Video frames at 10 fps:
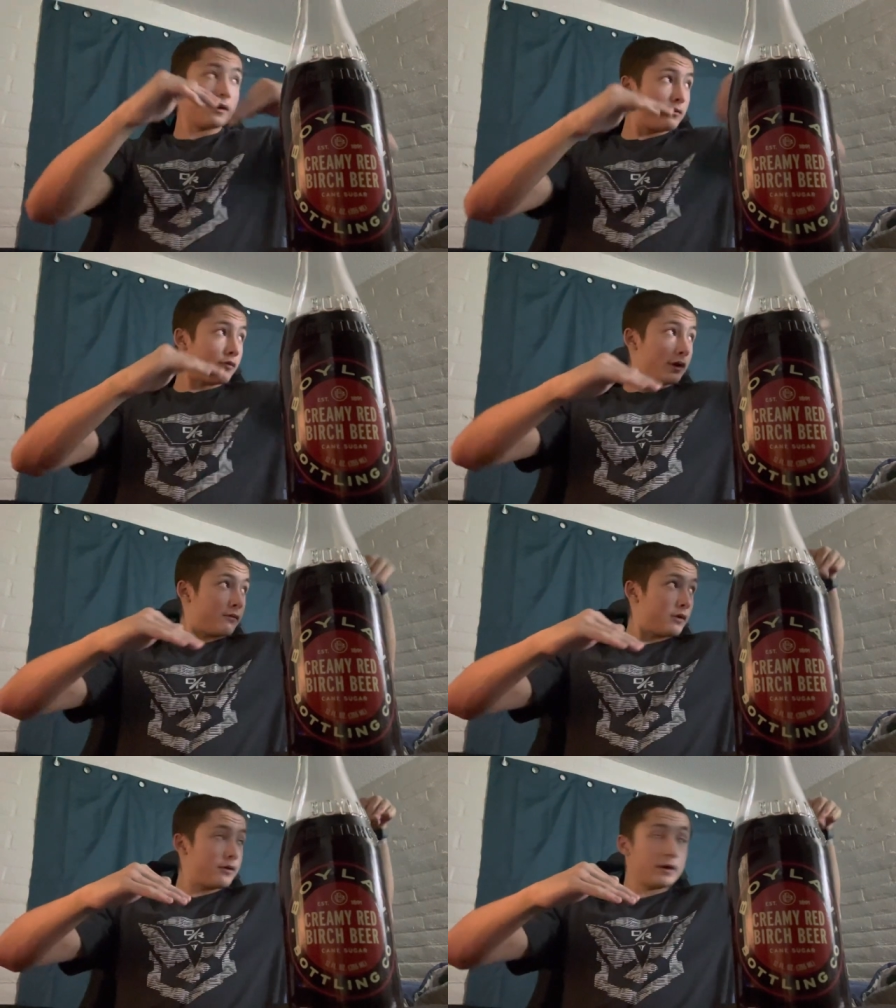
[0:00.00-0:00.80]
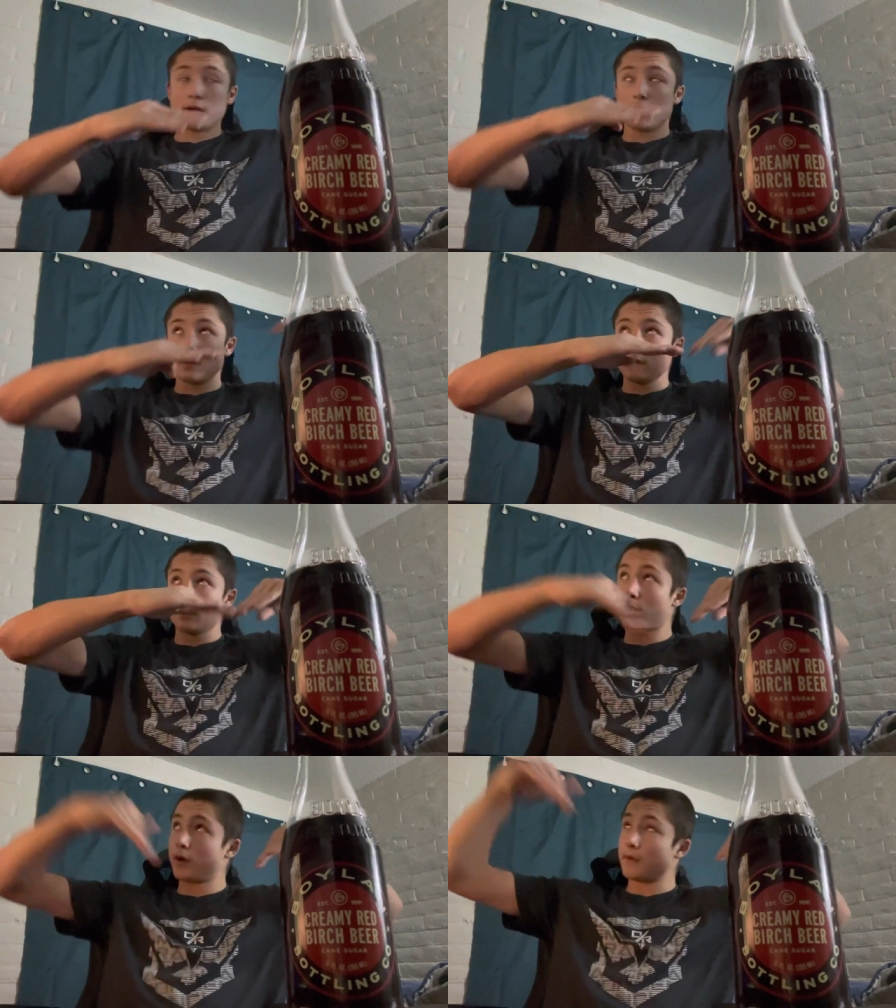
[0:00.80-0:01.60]
one road here
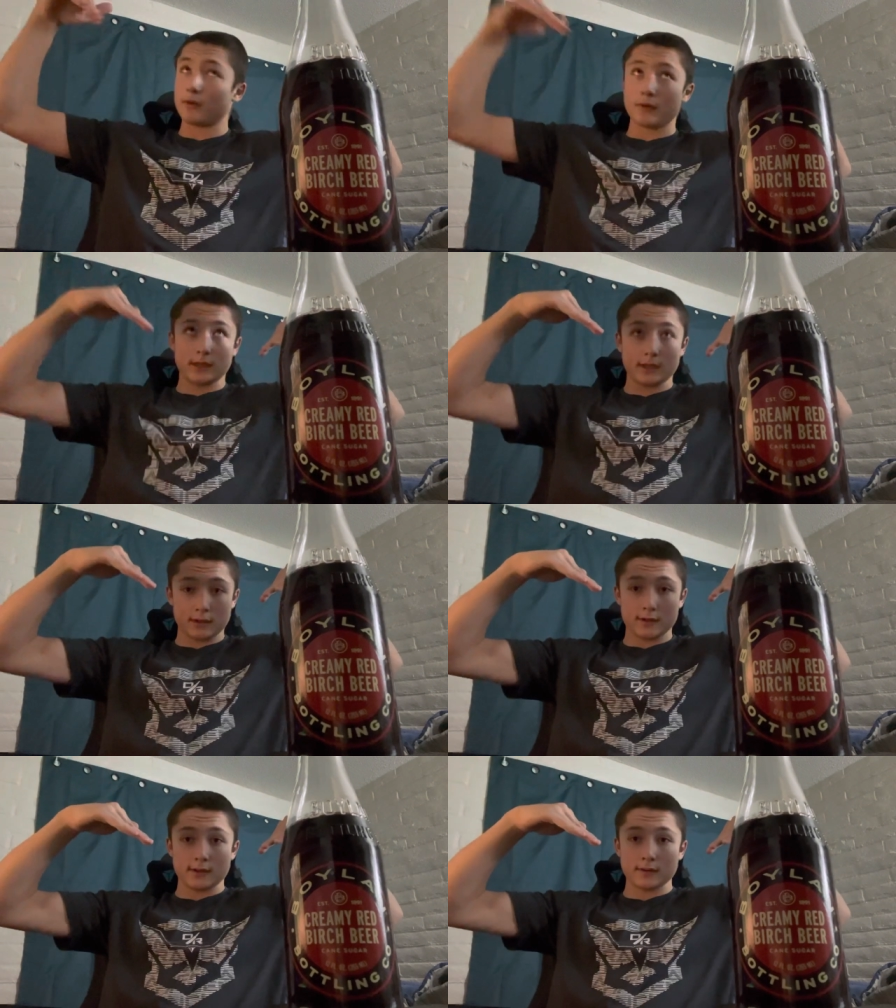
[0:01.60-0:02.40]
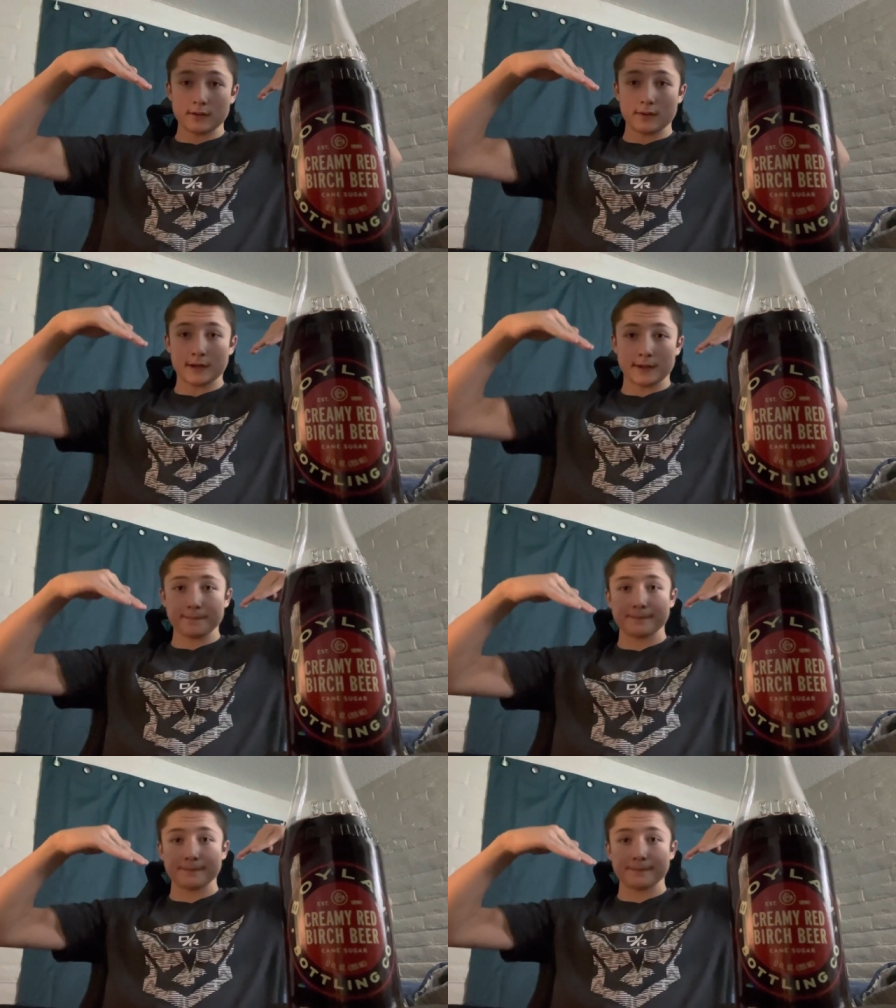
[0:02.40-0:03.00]
one road here okay